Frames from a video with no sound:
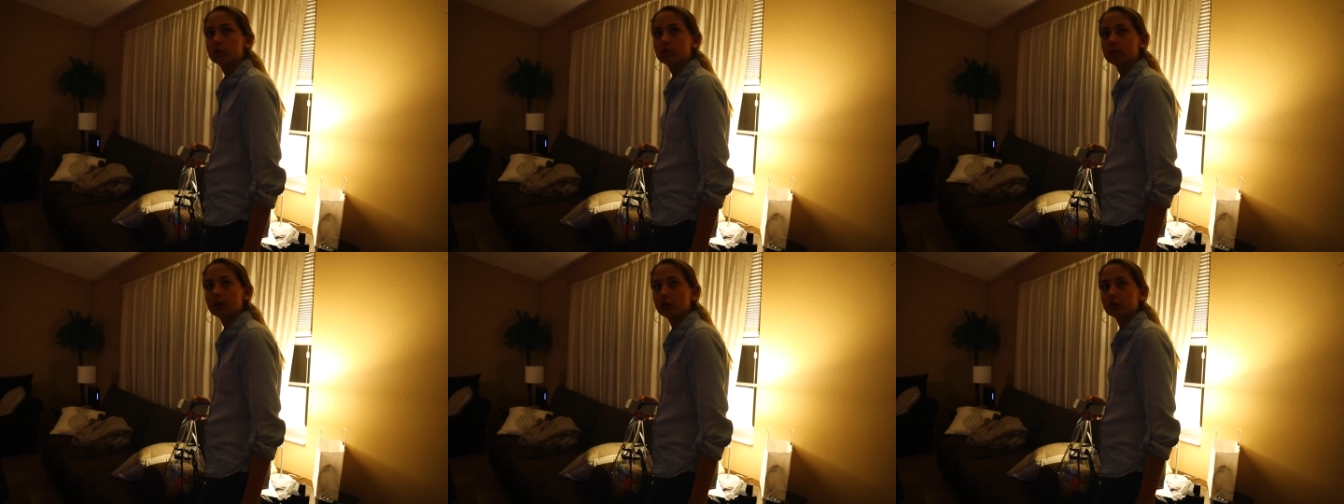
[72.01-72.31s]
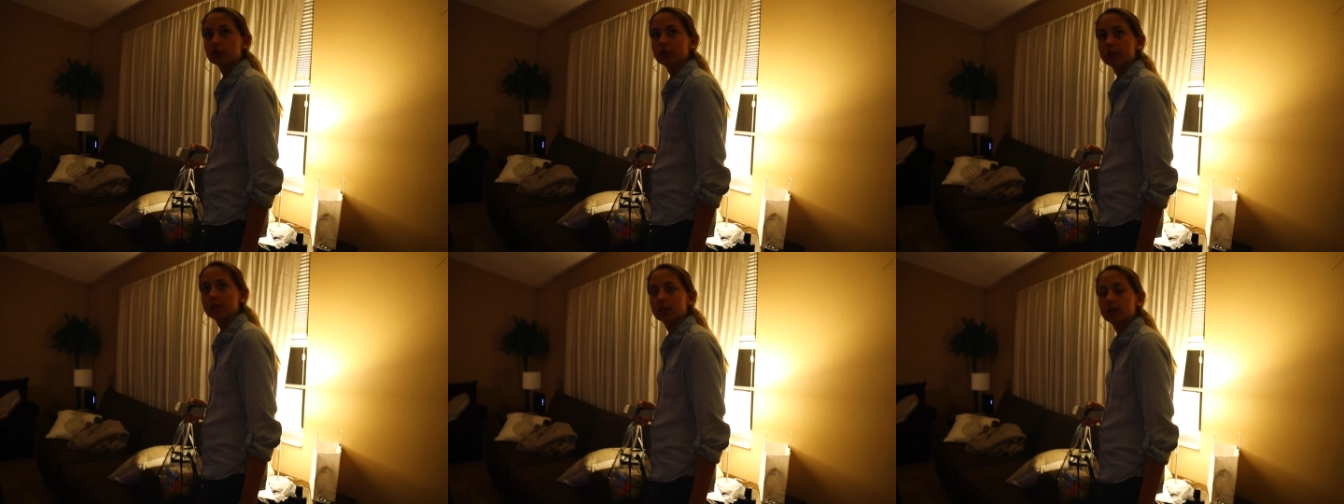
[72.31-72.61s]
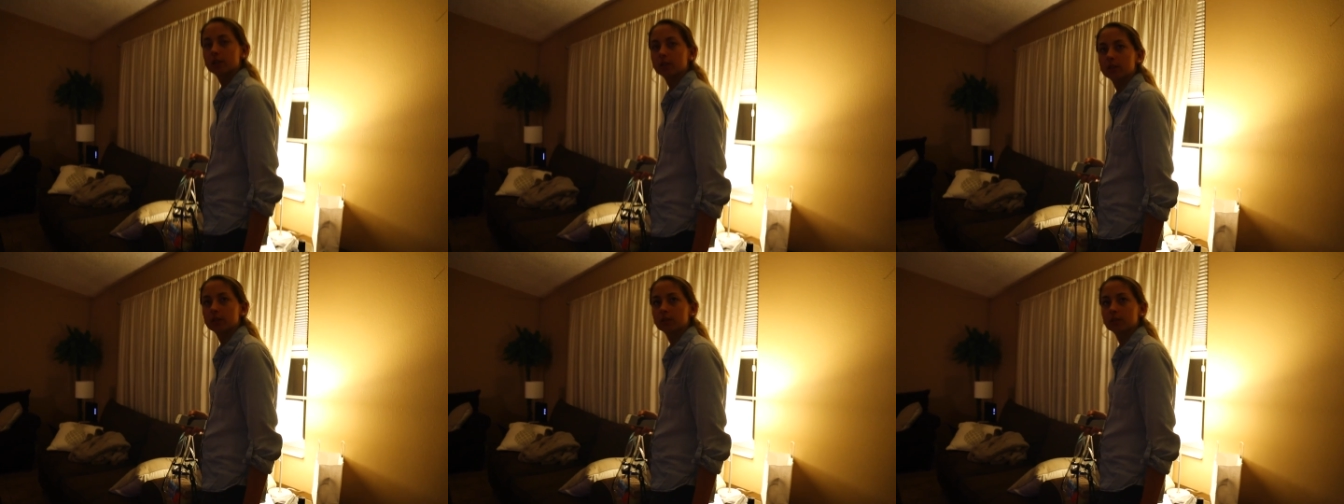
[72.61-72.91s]
It
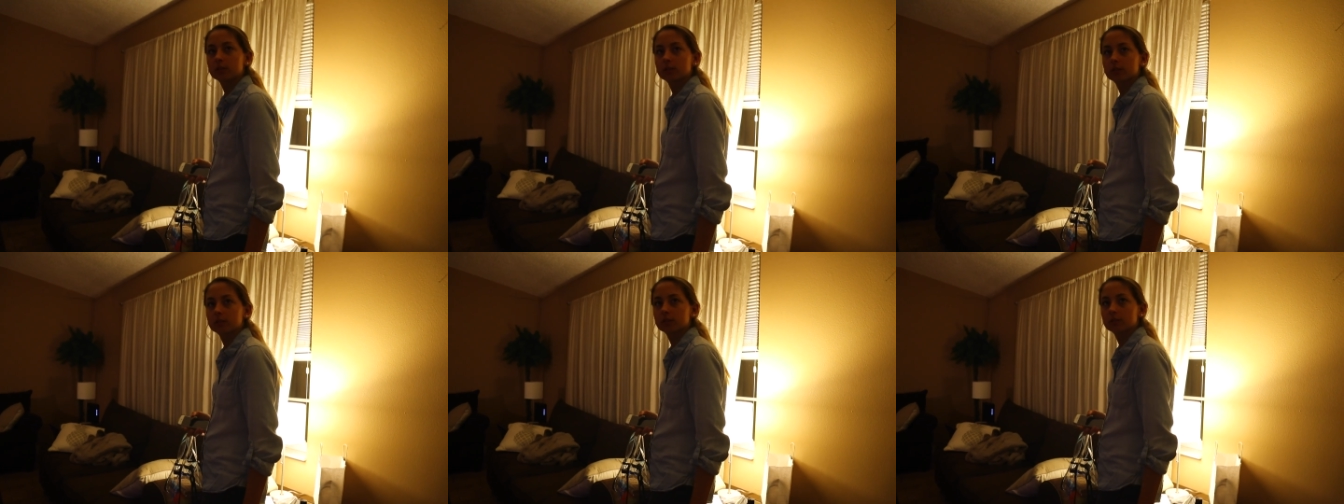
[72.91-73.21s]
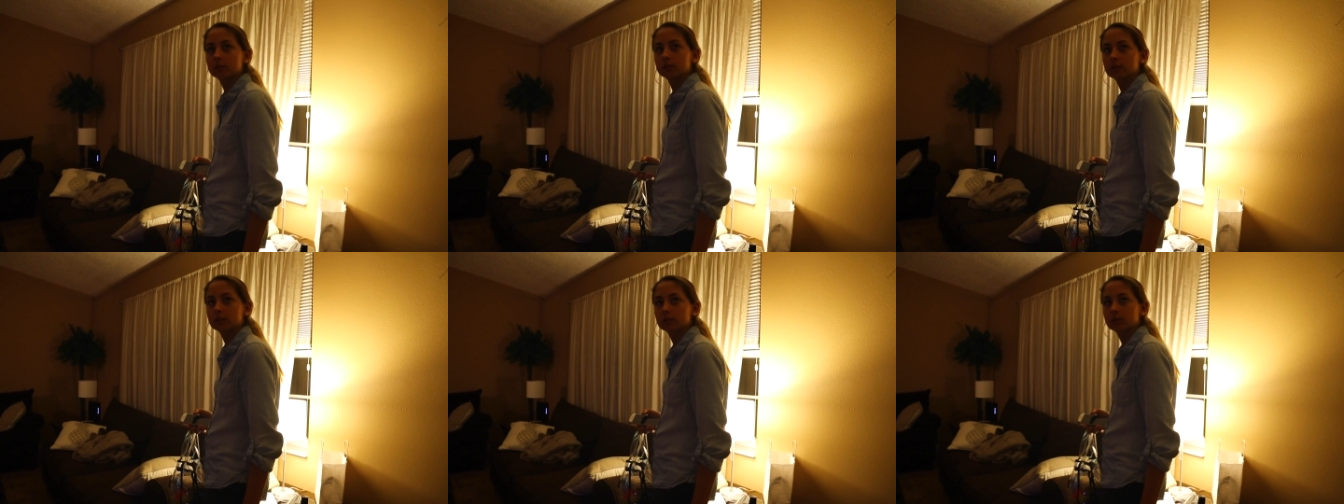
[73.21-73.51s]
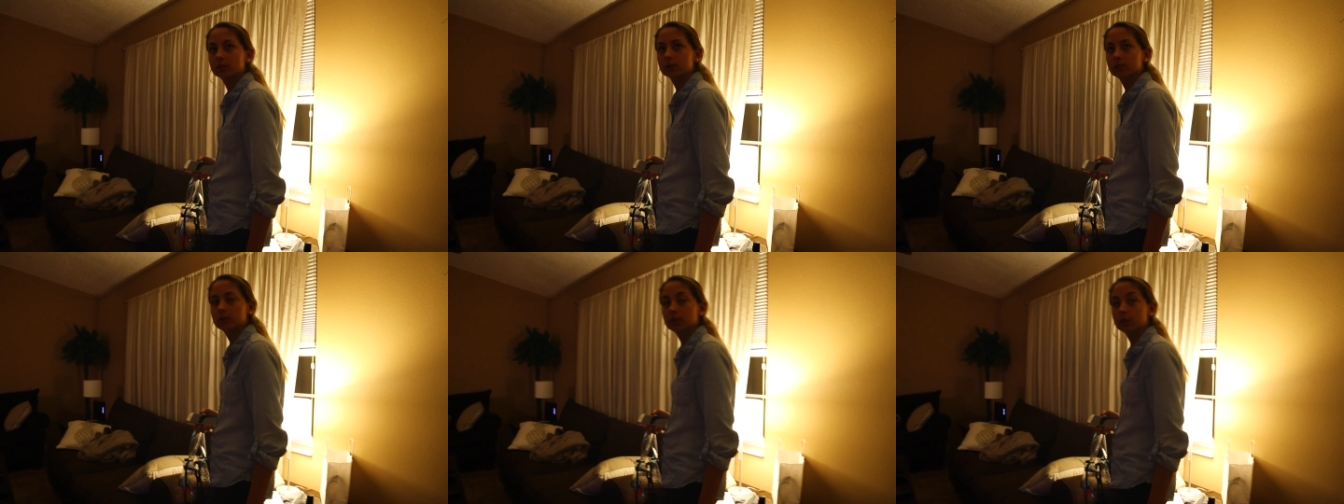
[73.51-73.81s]
rained
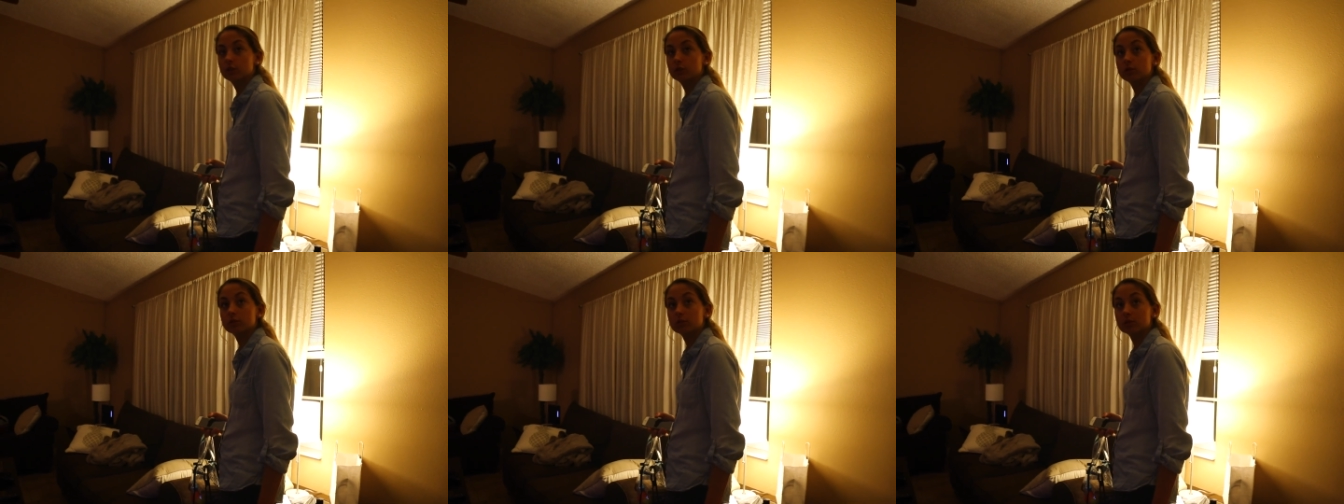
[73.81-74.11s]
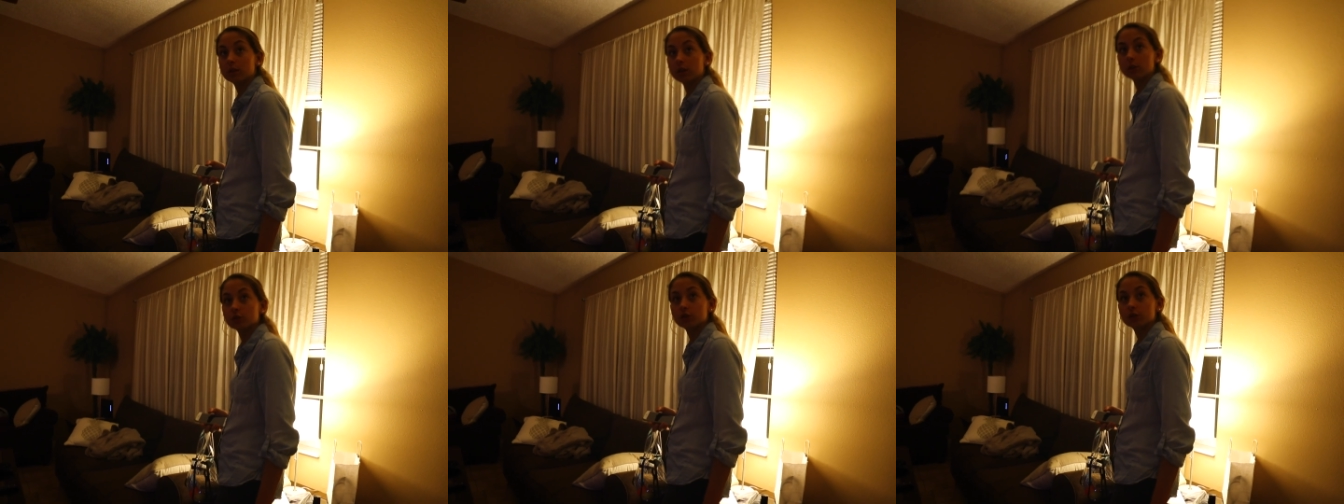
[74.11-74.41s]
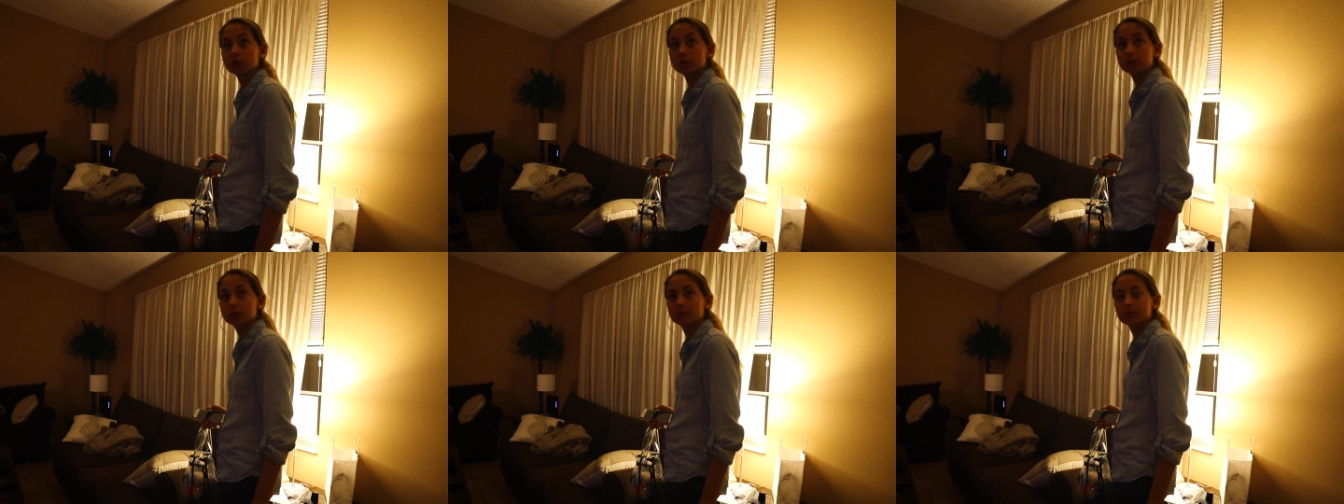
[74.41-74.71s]
all Did you do day.
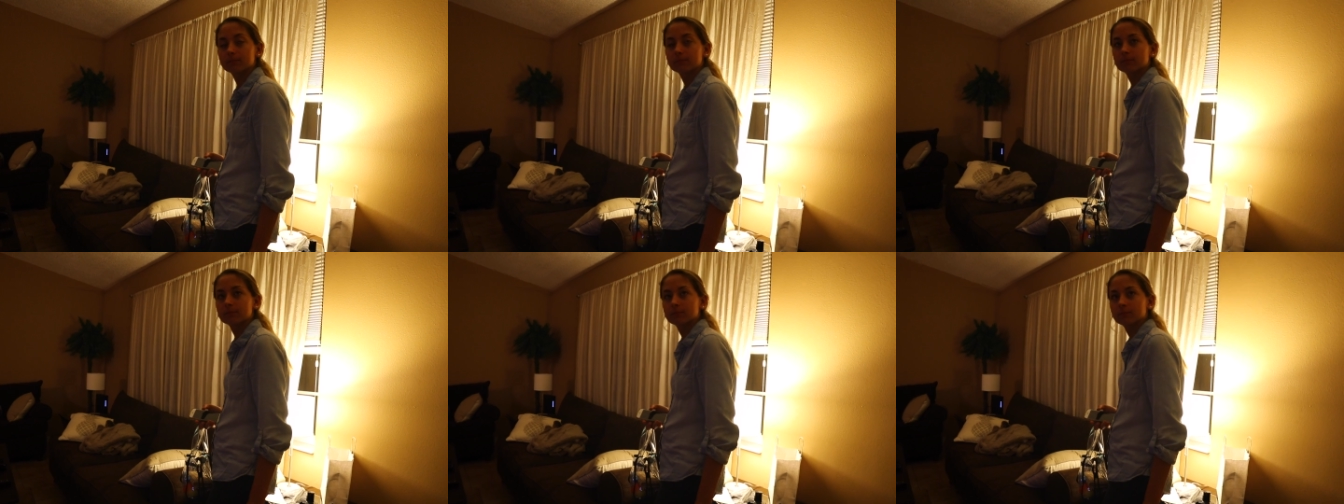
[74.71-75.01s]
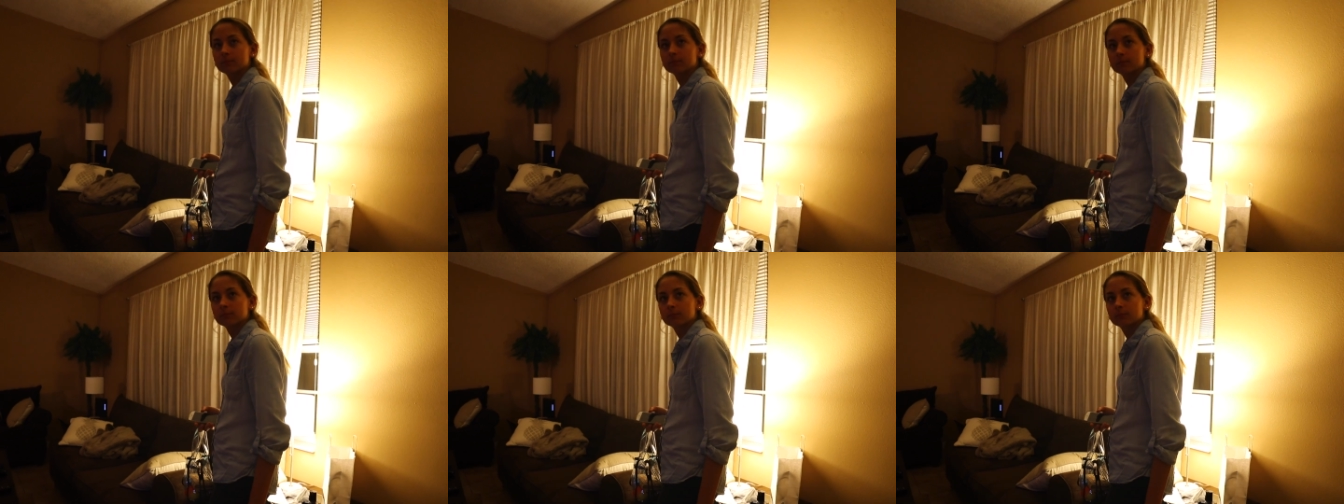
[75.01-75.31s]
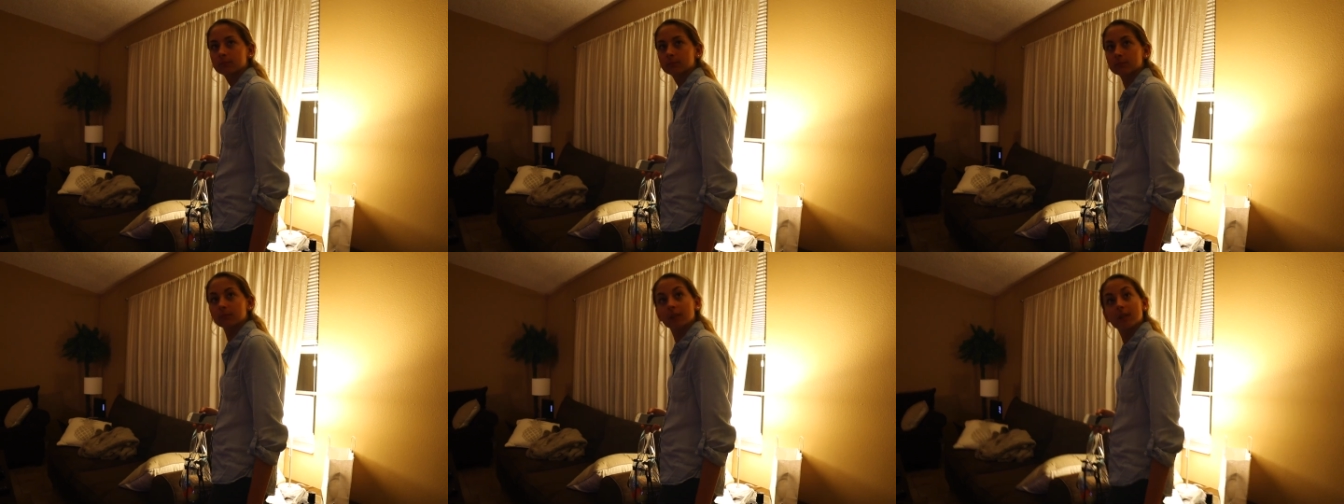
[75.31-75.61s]
laundry? I did do the
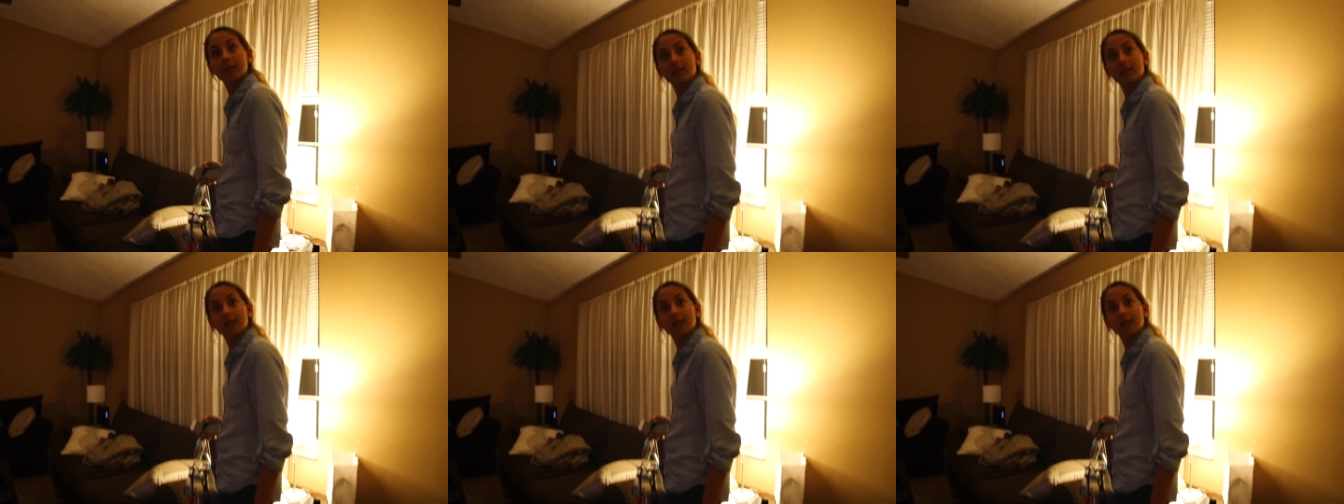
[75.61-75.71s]
laundry.